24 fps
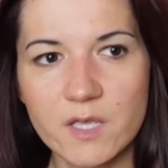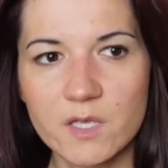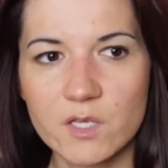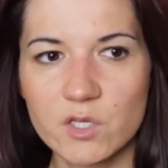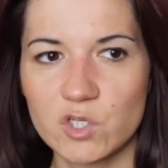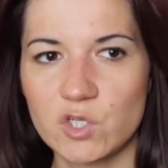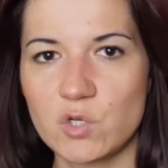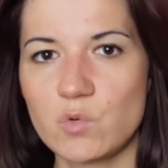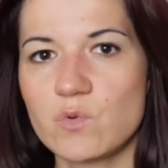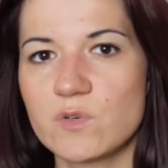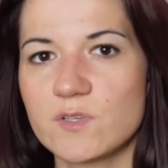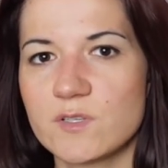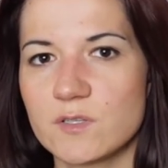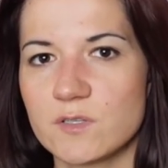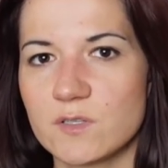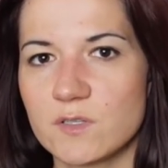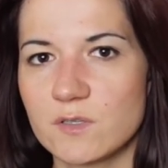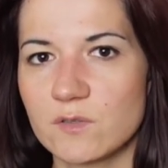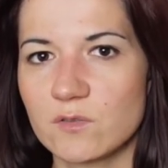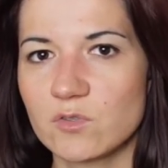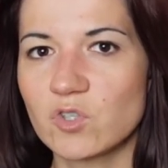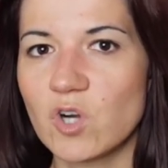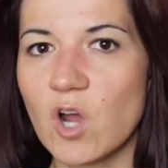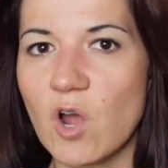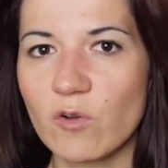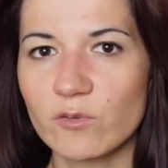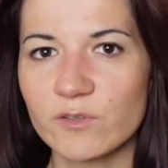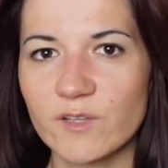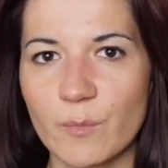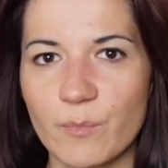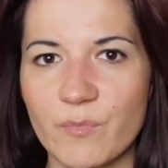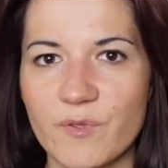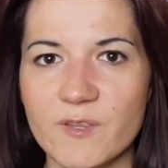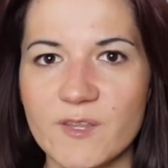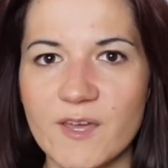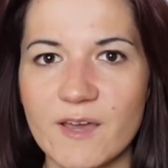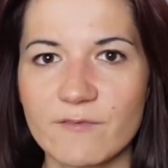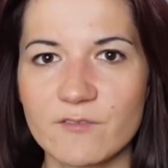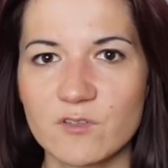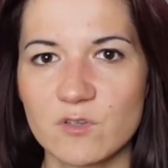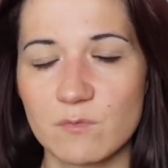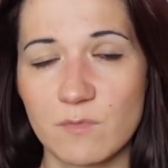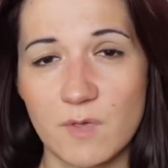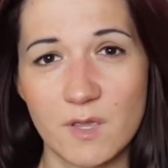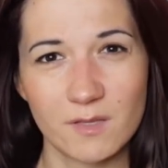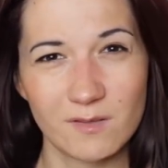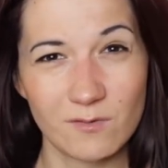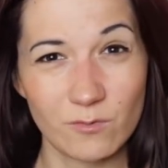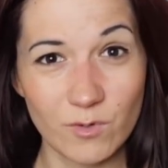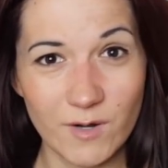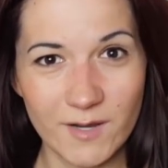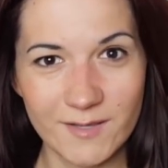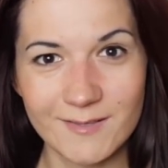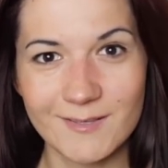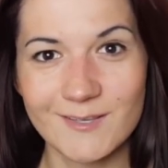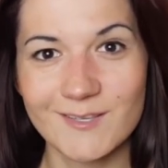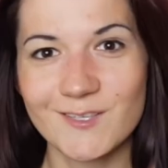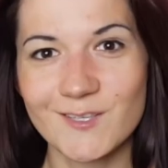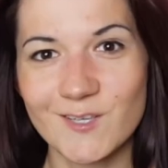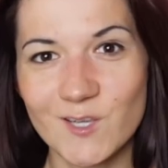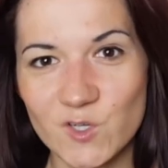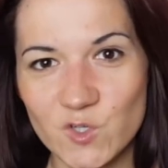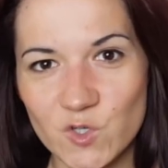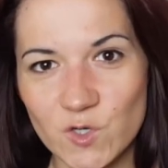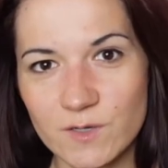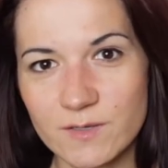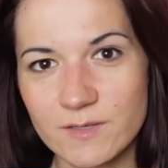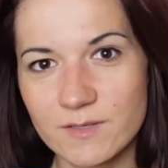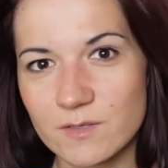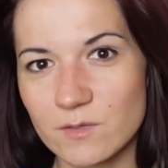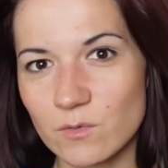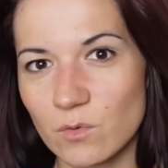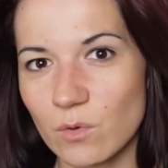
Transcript: she wasn't grown up enough to make the right decisions,